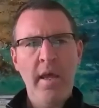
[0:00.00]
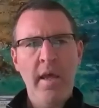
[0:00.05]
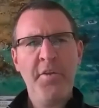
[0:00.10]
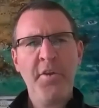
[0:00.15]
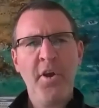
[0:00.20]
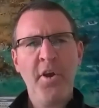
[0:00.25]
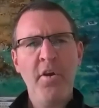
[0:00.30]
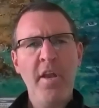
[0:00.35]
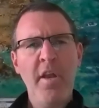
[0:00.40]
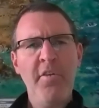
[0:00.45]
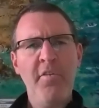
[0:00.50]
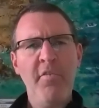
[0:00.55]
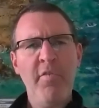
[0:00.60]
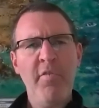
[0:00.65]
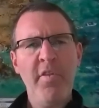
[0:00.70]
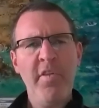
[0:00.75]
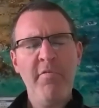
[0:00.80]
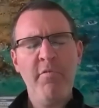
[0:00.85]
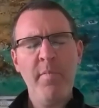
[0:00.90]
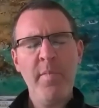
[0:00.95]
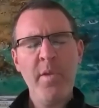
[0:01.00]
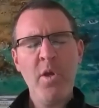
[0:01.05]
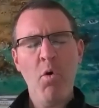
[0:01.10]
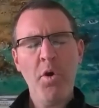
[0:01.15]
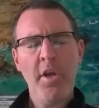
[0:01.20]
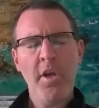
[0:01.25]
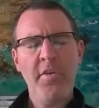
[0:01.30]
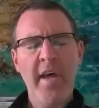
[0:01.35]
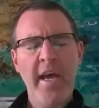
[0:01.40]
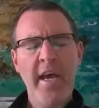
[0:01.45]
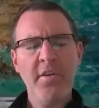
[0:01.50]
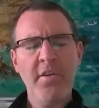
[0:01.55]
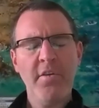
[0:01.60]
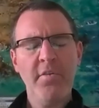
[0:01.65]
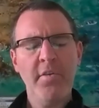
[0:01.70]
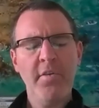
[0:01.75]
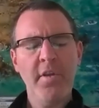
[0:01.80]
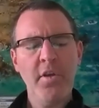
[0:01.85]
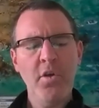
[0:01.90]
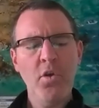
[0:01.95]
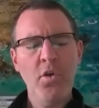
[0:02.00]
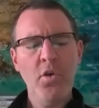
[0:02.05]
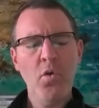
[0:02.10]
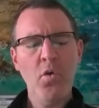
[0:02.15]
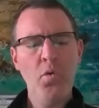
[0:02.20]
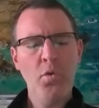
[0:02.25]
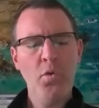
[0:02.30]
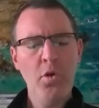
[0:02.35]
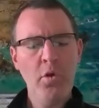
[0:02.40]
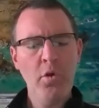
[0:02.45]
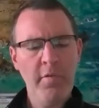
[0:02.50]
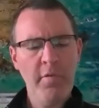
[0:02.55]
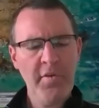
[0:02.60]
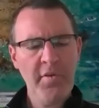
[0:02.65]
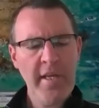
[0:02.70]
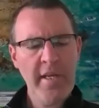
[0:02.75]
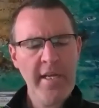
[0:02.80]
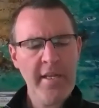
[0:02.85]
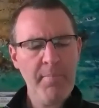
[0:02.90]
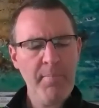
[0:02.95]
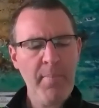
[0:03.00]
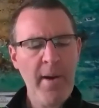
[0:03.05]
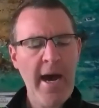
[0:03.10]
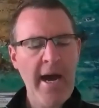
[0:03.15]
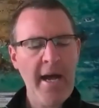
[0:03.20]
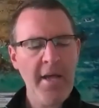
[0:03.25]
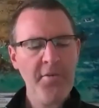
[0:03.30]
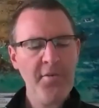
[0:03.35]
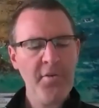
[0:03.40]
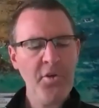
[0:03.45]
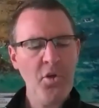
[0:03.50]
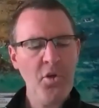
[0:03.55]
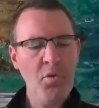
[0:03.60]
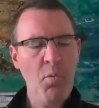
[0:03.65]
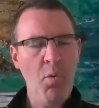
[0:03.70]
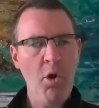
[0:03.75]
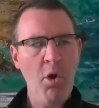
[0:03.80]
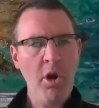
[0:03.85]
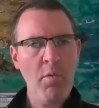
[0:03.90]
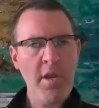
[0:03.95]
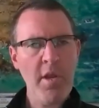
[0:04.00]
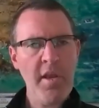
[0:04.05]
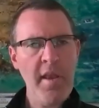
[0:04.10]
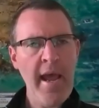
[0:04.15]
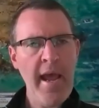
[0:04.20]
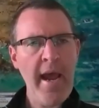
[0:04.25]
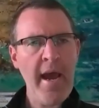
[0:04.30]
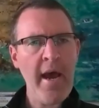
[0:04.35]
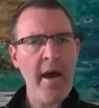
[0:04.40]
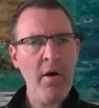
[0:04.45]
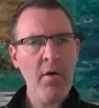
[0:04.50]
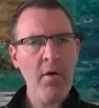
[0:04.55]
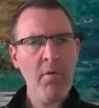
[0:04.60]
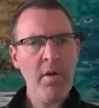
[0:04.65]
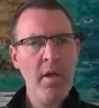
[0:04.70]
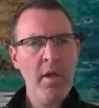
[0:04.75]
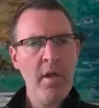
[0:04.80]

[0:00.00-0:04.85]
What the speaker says: And from the organizations that you have seen in the past and you work with now,